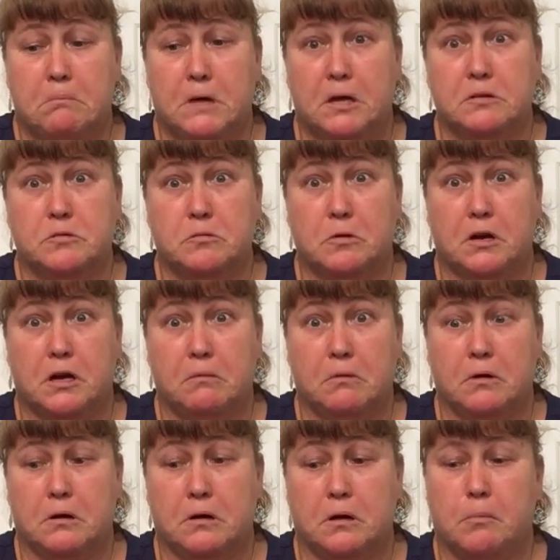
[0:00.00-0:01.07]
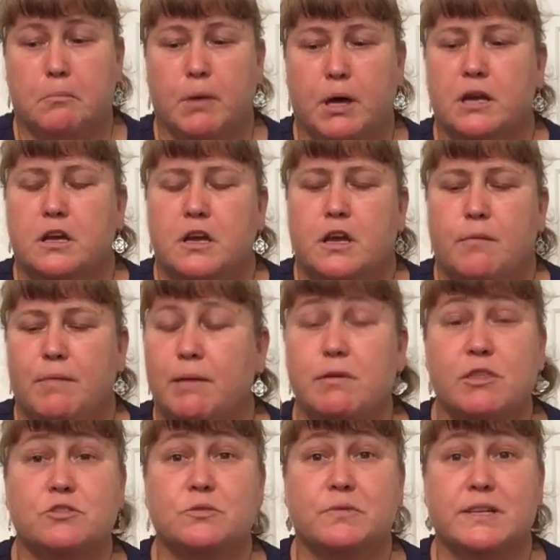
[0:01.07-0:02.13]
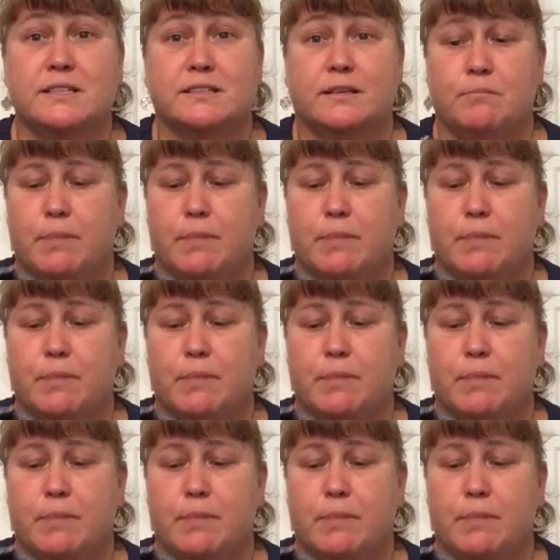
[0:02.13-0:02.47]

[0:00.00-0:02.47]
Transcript: That's what I would have done, but maybe there's a reason.